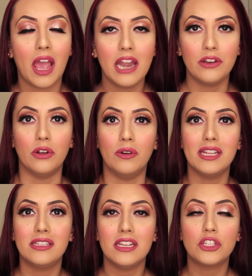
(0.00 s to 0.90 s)
I don't know,
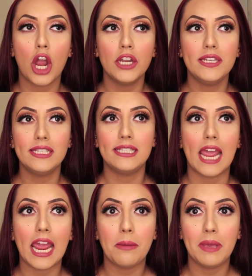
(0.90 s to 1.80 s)
it's hard to
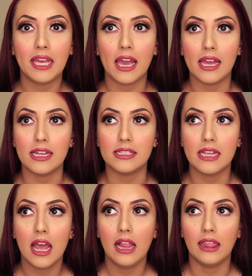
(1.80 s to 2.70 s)
say because
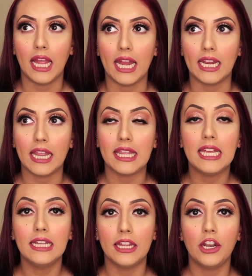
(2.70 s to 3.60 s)
like
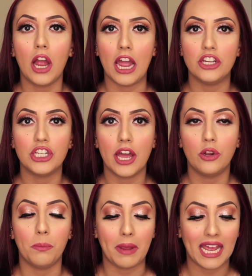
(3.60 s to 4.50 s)
the glitter
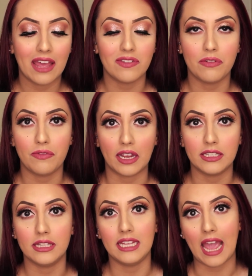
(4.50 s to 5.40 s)
eyeshadow may have
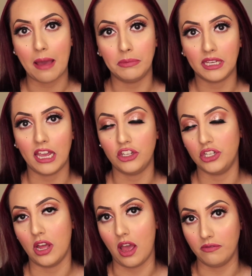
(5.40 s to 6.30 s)
affected the
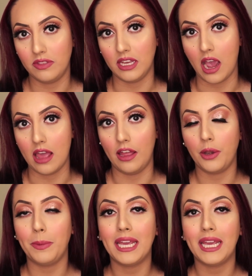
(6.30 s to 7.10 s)
application of the eyeliner,